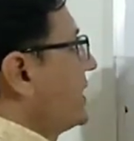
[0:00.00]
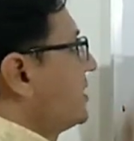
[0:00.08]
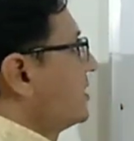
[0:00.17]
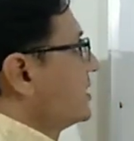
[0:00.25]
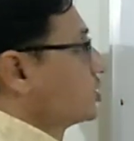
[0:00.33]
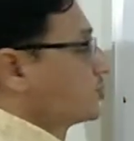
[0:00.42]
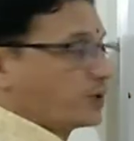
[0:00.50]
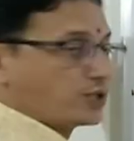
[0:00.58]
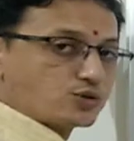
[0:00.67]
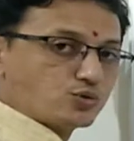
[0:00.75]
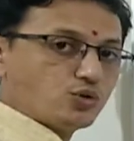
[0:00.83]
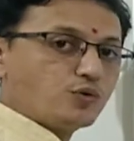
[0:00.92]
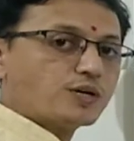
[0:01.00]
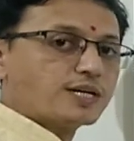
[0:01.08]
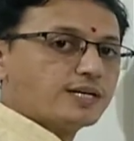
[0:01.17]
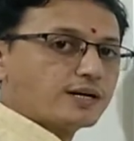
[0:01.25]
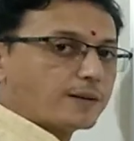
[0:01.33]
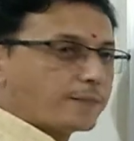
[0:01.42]
iron is +2 over
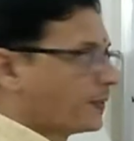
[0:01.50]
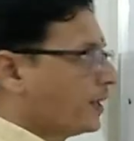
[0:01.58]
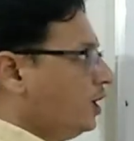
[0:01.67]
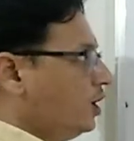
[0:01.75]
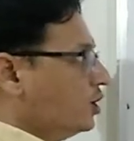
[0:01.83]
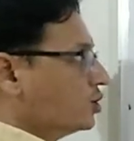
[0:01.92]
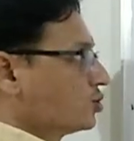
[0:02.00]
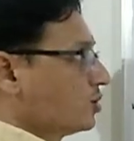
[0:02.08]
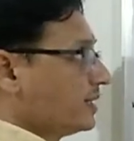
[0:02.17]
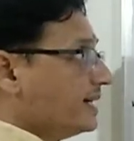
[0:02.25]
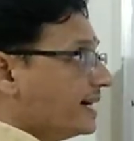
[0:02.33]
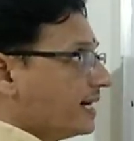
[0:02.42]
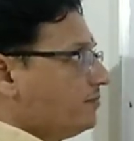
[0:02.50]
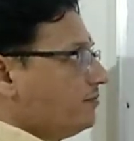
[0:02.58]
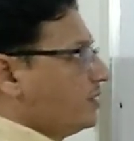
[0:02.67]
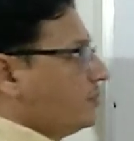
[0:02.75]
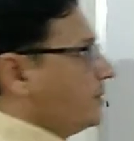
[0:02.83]
here. So the name will